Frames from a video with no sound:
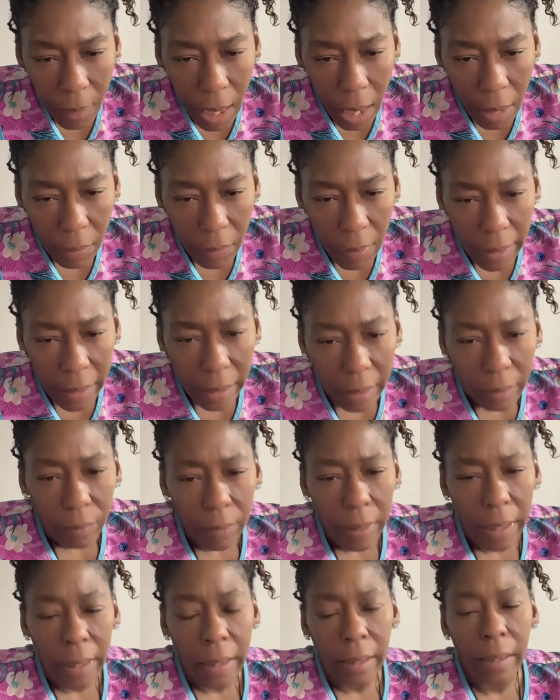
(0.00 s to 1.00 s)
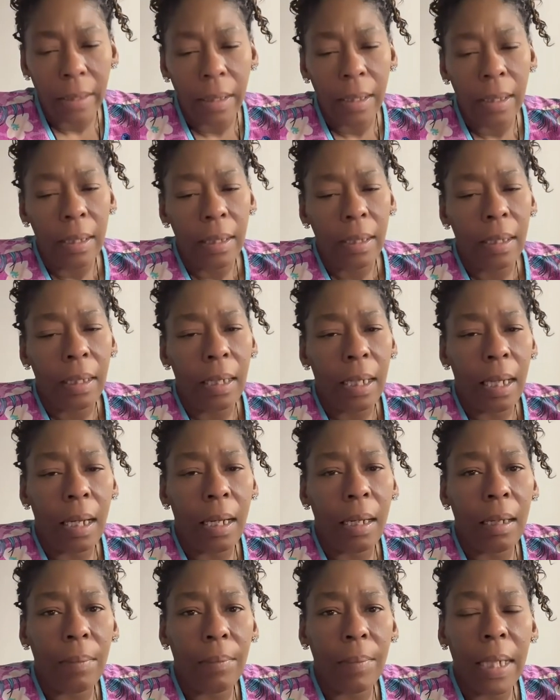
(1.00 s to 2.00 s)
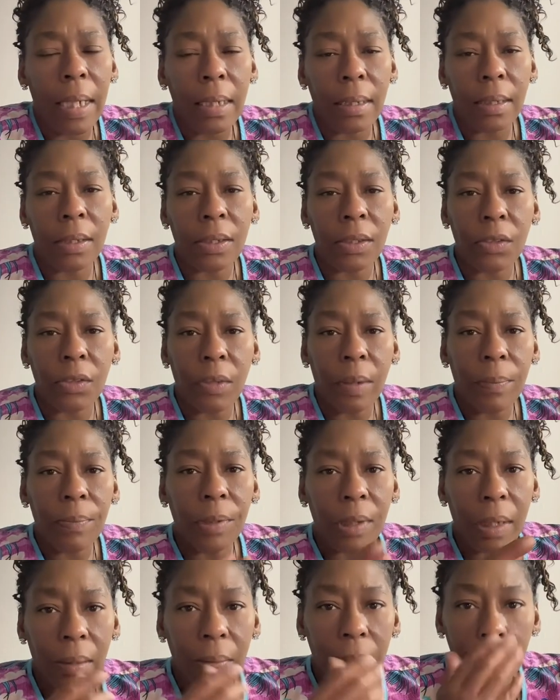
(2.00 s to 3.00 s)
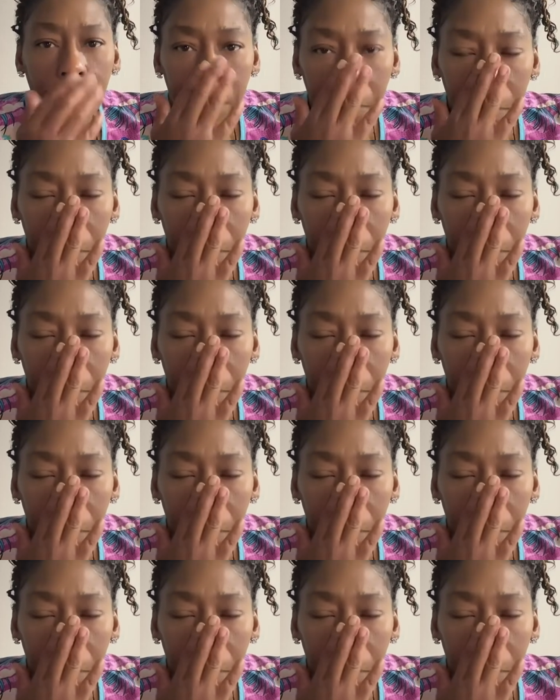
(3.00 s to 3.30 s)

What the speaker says: How do I get a reading? In the description.